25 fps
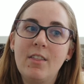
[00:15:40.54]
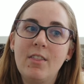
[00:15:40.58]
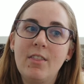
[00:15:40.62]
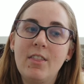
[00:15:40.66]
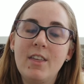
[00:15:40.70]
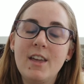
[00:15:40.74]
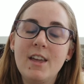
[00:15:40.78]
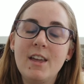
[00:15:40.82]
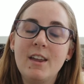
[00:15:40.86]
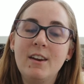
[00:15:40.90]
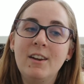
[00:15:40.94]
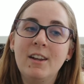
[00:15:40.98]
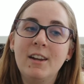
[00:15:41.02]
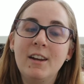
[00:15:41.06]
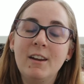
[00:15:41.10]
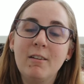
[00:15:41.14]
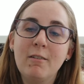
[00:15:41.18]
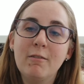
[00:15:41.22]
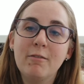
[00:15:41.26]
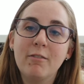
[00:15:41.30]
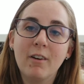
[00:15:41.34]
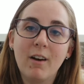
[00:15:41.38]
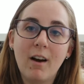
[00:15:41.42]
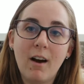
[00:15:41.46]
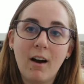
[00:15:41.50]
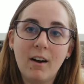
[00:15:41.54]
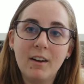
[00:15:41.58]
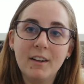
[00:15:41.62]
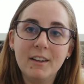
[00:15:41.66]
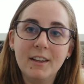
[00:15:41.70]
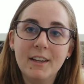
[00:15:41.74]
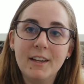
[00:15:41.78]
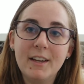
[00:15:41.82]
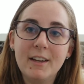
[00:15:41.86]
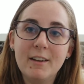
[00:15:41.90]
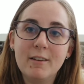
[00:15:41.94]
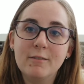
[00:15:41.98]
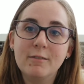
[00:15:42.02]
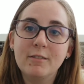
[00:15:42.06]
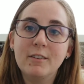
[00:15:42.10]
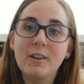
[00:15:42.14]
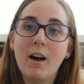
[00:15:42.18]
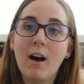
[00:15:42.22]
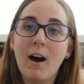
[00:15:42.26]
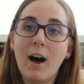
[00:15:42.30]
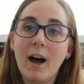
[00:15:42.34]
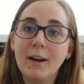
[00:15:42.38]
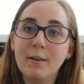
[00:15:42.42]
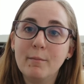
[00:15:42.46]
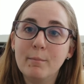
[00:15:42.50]
the Knitting for Olive
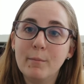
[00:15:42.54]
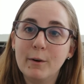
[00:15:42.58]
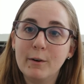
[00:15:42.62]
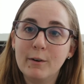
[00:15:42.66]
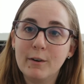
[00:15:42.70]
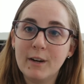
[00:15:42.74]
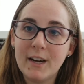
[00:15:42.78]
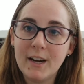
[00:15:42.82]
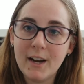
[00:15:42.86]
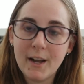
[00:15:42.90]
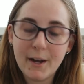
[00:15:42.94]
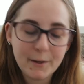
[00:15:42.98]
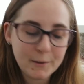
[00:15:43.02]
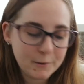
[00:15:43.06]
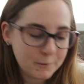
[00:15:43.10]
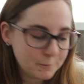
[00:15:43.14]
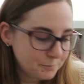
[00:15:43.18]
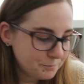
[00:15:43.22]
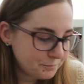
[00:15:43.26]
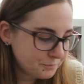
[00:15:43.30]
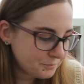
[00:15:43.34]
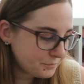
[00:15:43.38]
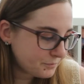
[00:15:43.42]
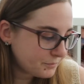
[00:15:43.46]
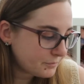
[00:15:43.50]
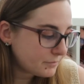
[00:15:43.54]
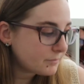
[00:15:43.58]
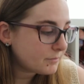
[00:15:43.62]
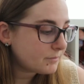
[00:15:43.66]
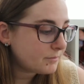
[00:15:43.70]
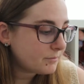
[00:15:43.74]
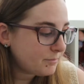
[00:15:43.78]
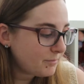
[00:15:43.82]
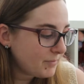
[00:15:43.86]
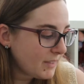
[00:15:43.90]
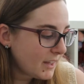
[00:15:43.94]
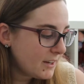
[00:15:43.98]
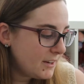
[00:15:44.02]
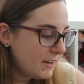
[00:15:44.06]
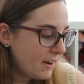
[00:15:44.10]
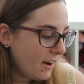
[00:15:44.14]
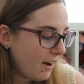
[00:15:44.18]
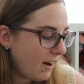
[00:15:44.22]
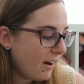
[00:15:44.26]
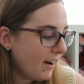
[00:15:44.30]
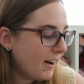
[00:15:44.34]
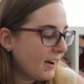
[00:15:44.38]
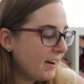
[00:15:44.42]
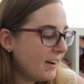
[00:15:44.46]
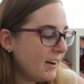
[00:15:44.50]
Cotton Merino
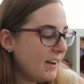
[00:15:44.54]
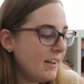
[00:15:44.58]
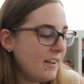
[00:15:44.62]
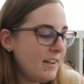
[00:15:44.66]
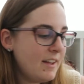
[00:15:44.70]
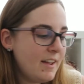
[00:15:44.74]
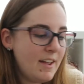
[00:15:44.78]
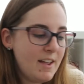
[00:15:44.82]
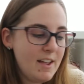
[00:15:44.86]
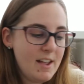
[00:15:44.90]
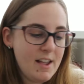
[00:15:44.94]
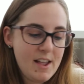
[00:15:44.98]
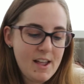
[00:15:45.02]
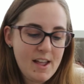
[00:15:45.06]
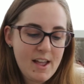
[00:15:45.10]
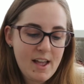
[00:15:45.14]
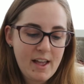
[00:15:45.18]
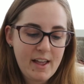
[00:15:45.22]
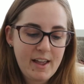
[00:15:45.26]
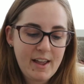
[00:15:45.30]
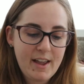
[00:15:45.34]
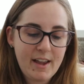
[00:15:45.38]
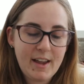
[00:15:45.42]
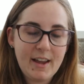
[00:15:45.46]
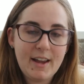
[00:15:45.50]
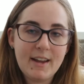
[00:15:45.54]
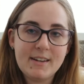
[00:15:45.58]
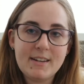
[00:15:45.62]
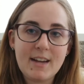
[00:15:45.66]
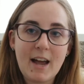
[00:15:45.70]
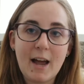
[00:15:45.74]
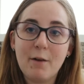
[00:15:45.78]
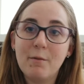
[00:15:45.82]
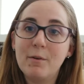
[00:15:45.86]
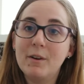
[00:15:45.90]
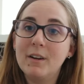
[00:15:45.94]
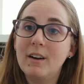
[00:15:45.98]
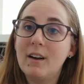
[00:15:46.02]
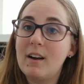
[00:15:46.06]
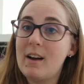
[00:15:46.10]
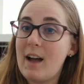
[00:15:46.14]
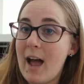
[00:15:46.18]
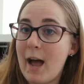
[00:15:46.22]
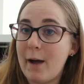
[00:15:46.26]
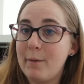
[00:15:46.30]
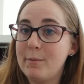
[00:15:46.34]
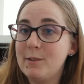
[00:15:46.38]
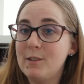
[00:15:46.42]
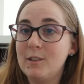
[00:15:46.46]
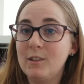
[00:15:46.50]
yarn and I would
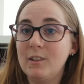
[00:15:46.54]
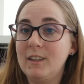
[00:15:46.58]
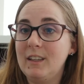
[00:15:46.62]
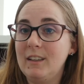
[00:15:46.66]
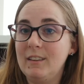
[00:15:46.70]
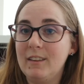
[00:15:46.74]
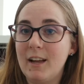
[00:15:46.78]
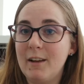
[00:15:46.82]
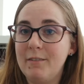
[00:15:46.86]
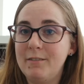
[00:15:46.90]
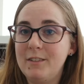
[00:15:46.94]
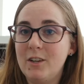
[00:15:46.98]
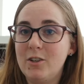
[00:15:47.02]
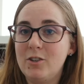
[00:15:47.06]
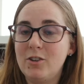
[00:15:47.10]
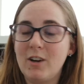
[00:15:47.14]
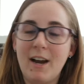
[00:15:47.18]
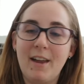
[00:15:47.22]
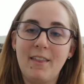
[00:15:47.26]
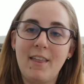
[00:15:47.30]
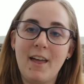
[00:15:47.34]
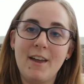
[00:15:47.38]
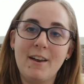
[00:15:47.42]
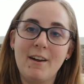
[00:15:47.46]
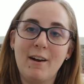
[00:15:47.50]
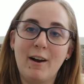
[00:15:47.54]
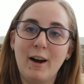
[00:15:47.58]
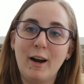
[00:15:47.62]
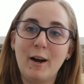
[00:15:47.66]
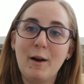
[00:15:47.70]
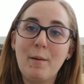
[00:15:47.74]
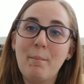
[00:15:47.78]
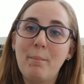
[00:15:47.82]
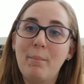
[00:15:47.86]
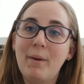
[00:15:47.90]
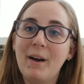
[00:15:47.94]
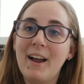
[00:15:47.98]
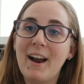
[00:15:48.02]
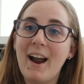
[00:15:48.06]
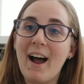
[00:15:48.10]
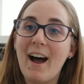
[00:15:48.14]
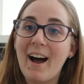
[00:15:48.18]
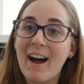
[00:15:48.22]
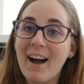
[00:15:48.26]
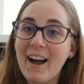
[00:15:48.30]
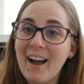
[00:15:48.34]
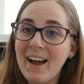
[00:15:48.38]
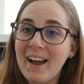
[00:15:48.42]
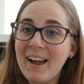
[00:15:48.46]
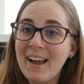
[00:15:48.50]
absolutely love to try that yarn, but
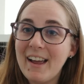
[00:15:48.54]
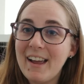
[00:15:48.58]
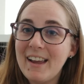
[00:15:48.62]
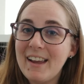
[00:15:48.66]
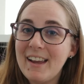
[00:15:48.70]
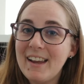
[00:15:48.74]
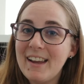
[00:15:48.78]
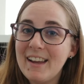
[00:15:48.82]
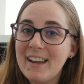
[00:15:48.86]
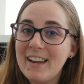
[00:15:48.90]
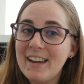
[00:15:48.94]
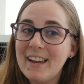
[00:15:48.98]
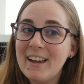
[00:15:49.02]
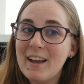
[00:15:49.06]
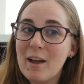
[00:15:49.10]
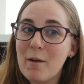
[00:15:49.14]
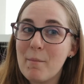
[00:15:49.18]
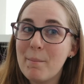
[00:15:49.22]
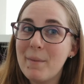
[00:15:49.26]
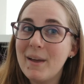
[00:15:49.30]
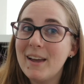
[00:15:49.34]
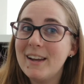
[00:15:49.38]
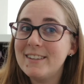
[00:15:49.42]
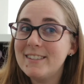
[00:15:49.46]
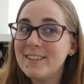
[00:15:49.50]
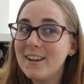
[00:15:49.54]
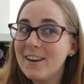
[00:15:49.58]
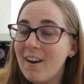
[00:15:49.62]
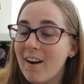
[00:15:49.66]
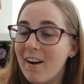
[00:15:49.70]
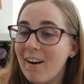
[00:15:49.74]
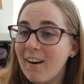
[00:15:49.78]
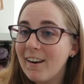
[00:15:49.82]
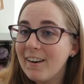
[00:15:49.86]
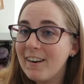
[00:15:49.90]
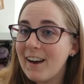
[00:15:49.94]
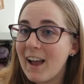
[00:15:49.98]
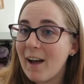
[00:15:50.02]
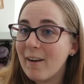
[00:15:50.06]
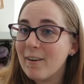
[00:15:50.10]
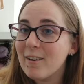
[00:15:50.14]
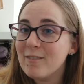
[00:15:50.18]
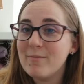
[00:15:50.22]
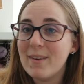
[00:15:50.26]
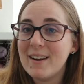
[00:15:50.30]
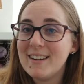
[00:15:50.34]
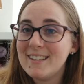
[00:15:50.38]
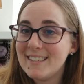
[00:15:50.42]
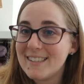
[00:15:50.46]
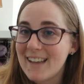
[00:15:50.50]
I picked a yarn out
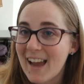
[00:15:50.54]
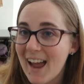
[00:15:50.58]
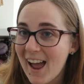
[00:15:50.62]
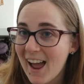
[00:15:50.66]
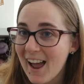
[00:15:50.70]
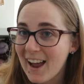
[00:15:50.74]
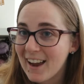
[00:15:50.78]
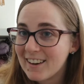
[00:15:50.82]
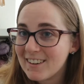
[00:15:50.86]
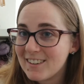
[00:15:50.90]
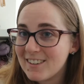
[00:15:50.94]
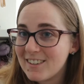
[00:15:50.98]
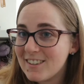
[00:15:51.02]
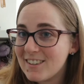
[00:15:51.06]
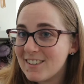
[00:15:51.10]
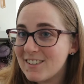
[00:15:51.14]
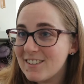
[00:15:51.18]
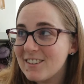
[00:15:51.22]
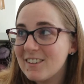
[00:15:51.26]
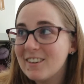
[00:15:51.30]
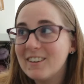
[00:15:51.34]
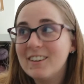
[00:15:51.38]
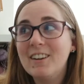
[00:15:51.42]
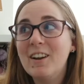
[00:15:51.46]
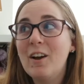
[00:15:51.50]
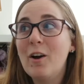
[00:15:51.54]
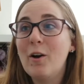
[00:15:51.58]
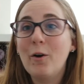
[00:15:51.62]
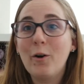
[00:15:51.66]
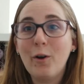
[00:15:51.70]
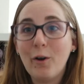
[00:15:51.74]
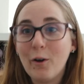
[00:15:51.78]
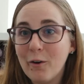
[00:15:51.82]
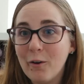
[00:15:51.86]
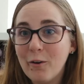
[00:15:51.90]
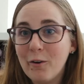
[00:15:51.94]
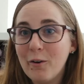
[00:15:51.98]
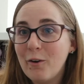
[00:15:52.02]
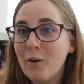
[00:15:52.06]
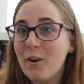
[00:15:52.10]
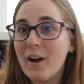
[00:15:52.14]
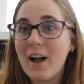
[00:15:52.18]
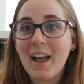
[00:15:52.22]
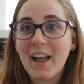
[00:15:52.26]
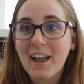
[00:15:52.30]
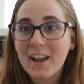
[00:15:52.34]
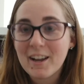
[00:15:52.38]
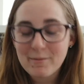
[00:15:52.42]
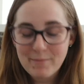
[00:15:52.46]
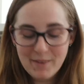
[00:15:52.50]
of my stash. Who
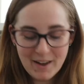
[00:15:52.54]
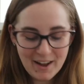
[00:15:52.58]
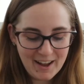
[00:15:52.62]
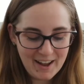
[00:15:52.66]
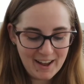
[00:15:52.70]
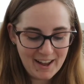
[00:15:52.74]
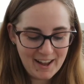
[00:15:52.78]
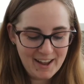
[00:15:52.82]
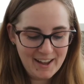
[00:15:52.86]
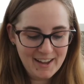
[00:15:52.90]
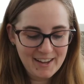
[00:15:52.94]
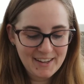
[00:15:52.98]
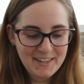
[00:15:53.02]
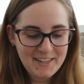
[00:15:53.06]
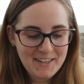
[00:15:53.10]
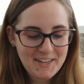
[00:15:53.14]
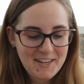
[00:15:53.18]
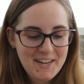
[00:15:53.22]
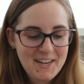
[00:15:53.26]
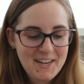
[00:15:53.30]
am I?